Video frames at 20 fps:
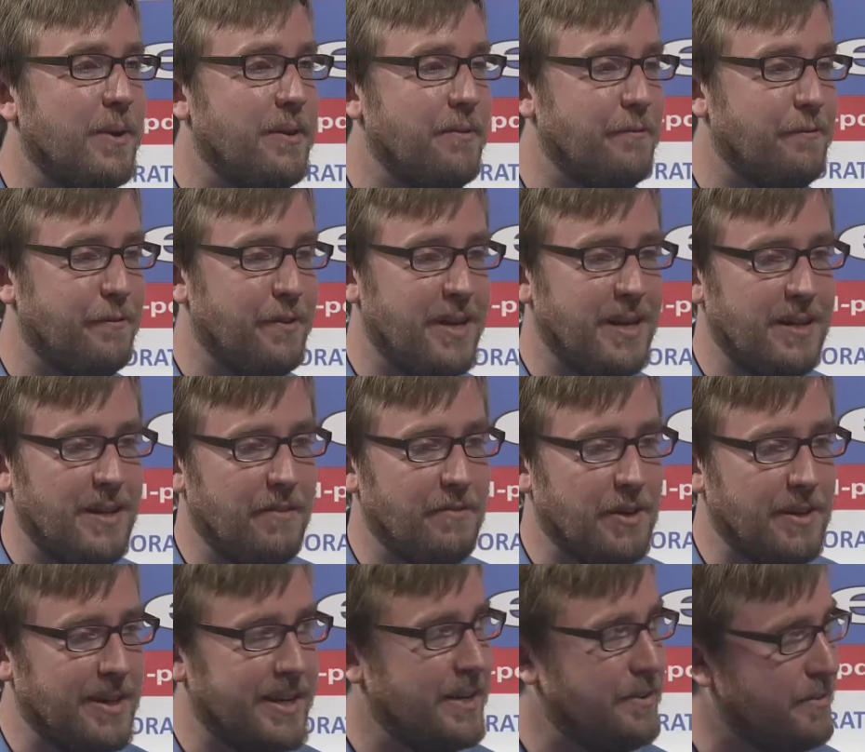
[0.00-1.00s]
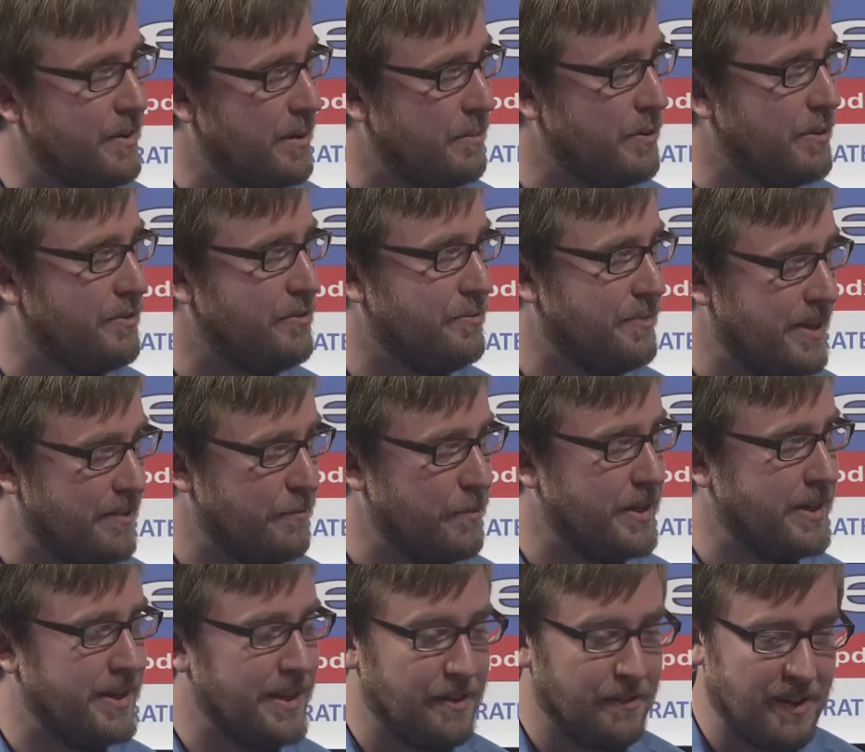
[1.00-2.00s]
of Governor Kitzhaber's
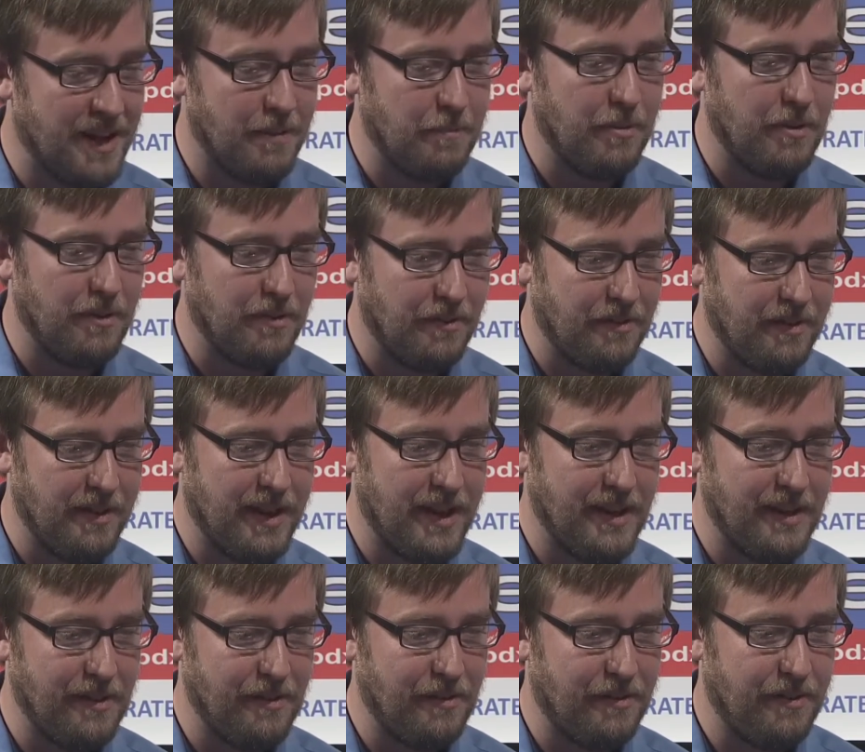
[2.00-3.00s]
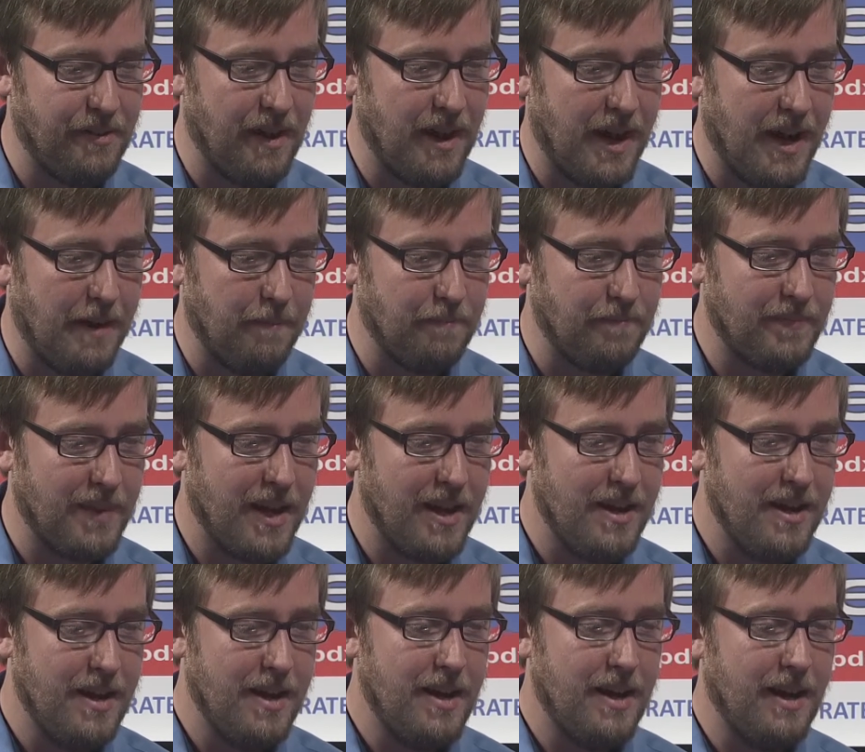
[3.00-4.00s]
favorite examples is
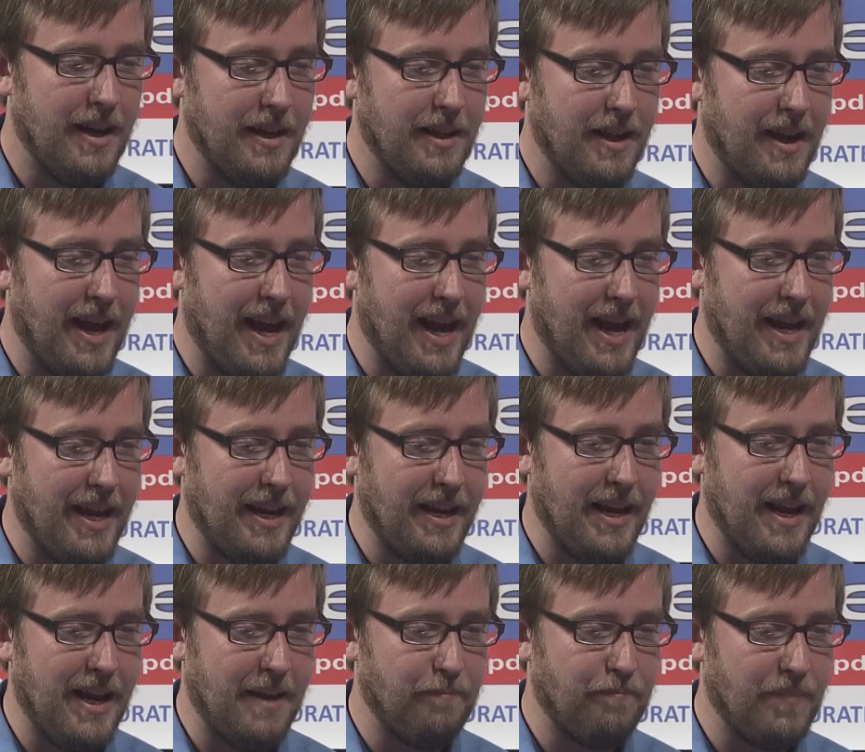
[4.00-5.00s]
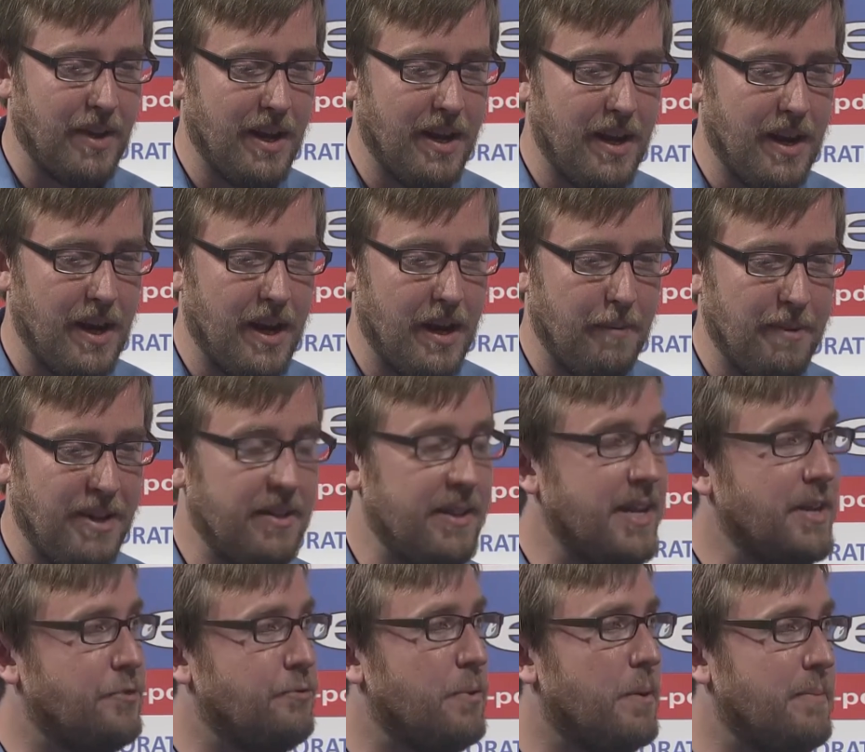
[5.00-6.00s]
a
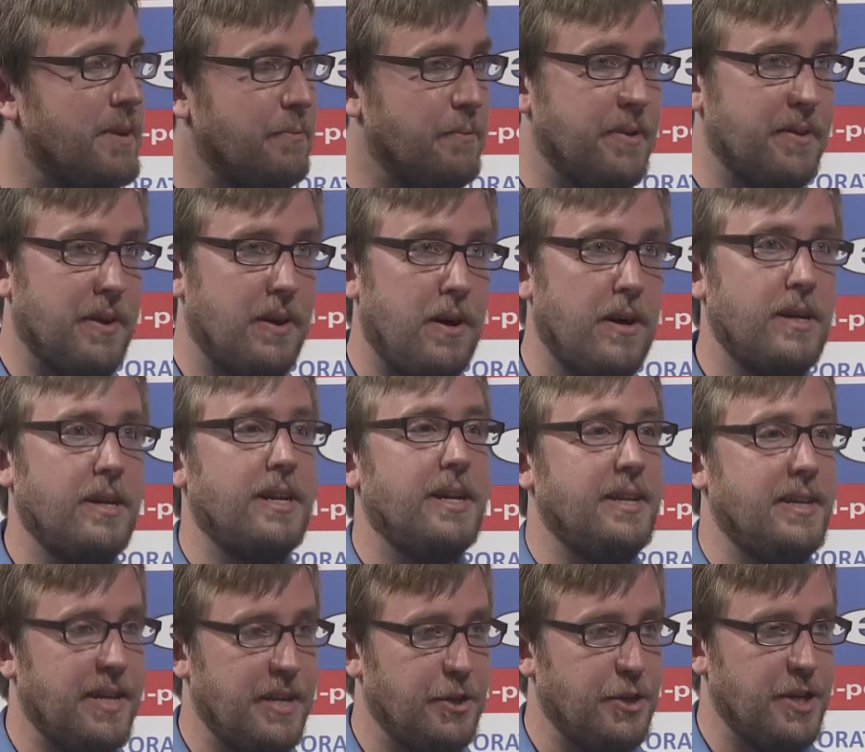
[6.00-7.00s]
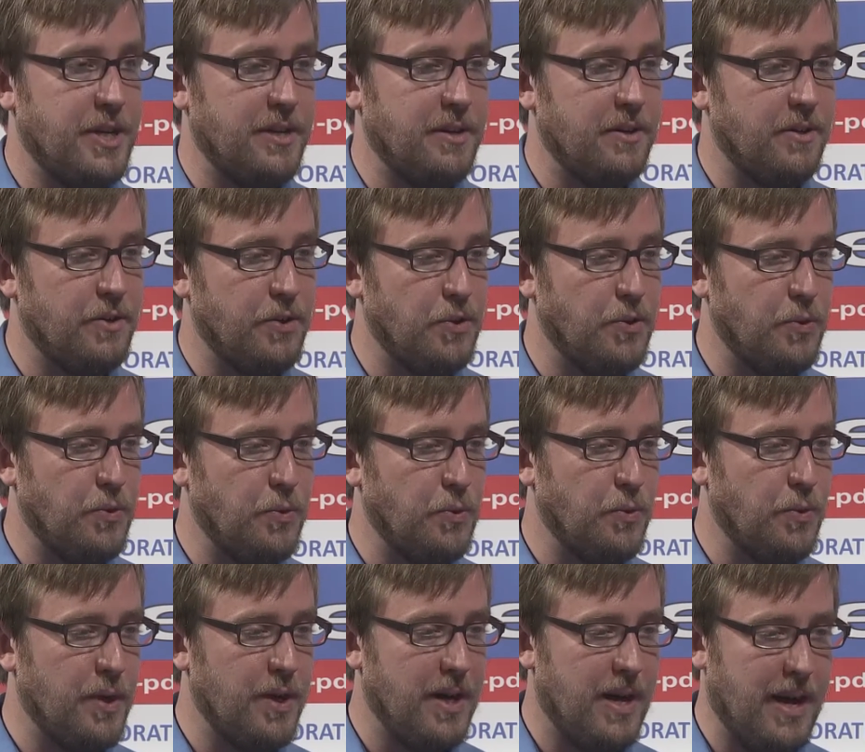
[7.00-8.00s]
middle-aged woman with a heart condition
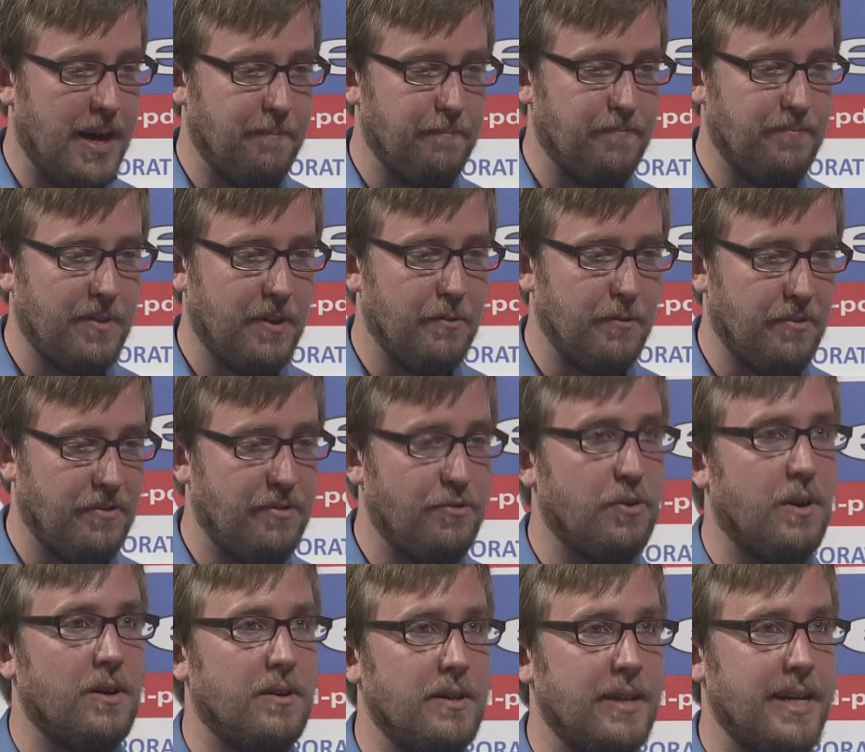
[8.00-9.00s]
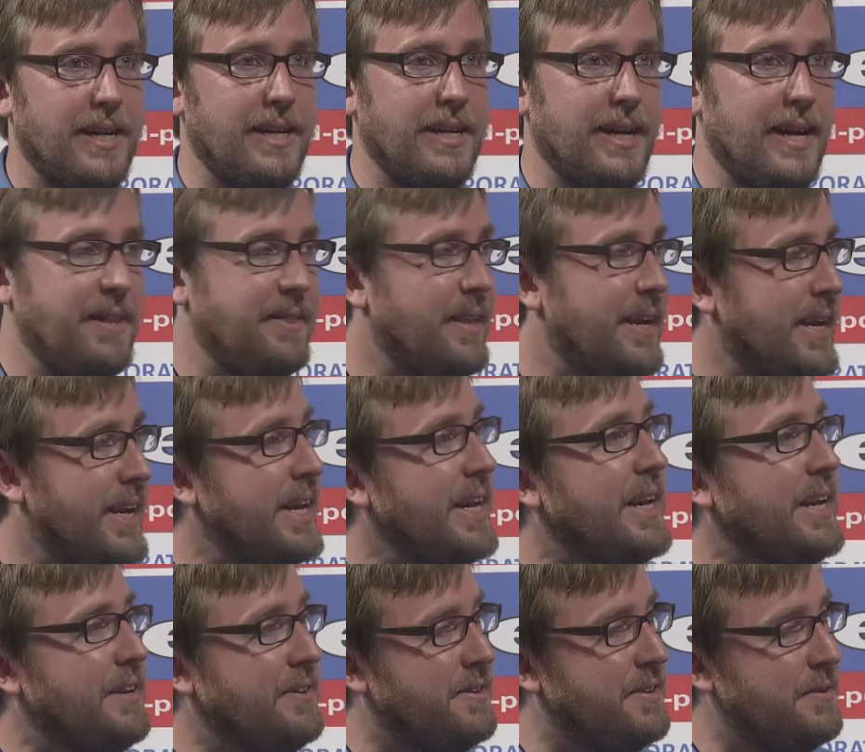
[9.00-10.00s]
who was struggling in the
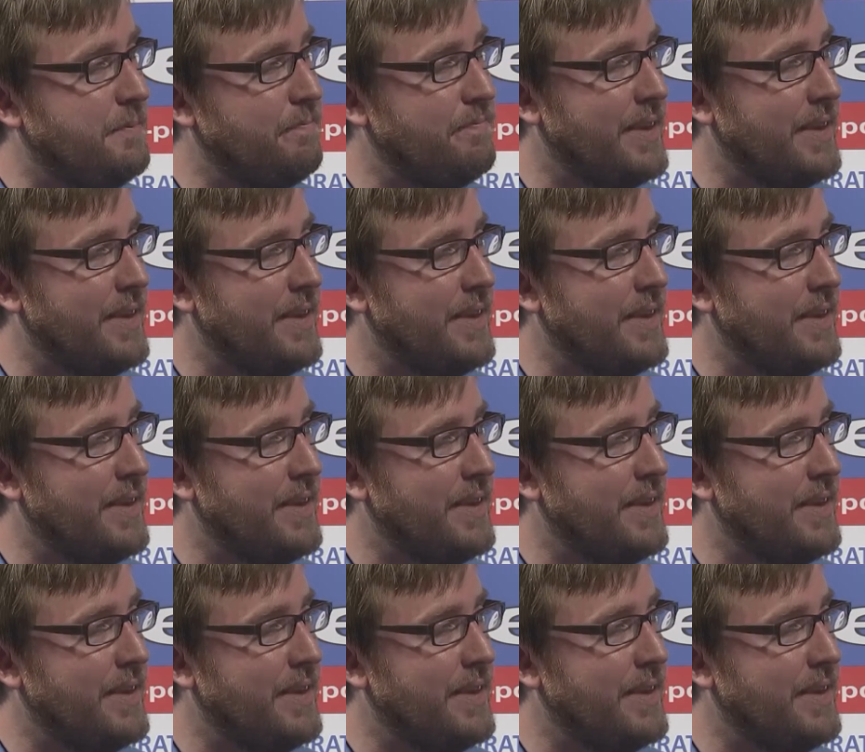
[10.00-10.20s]
heat